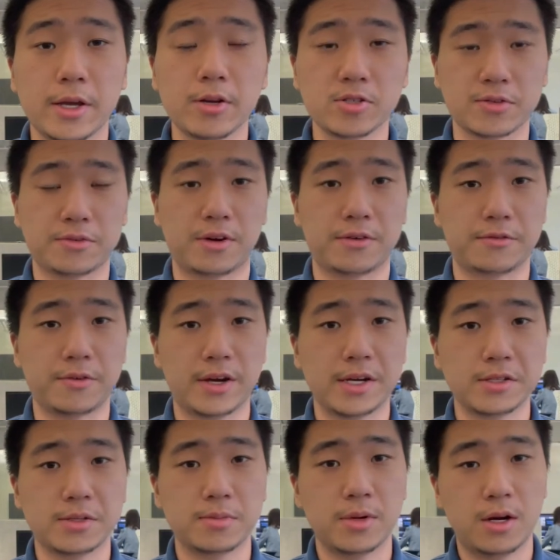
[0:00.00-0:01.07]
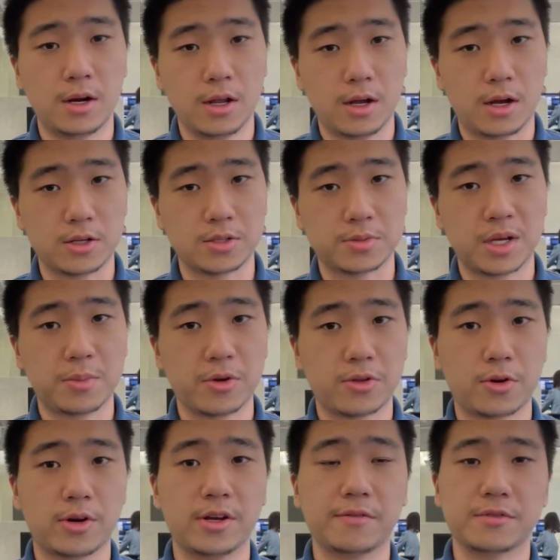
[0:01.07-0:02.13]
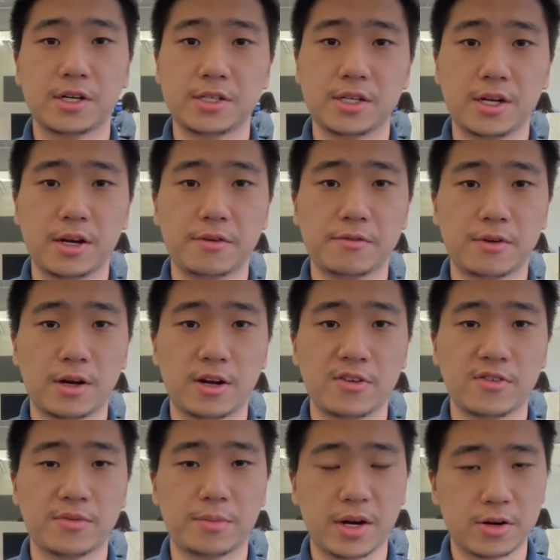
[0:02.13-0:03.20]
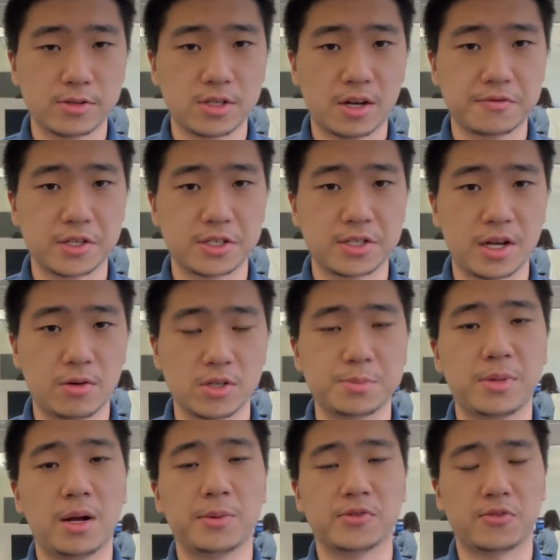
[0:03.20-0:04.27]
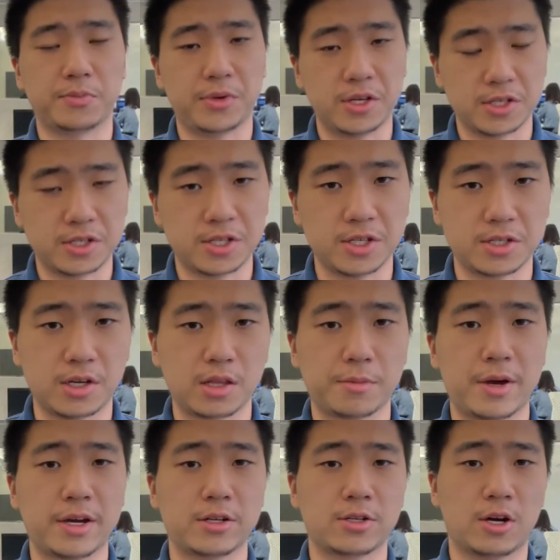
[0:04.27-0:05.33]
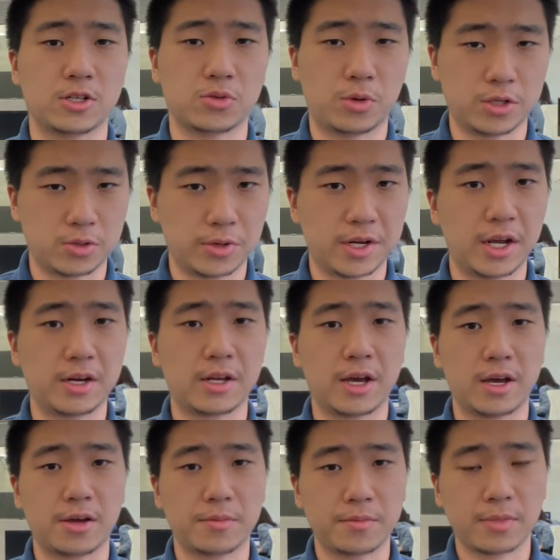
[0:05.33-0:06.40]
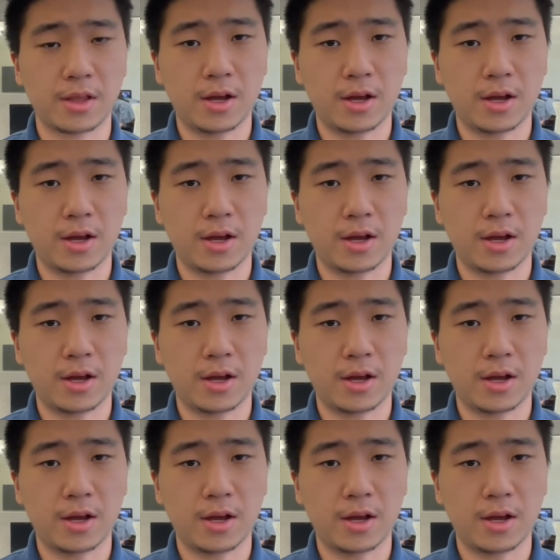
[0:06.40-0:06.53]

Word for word: Here's a fun fact. On September thirtieth, nineteen eighty-five, Microsoft Excel was published for P Cs like the Macintosh one twenty-eight K.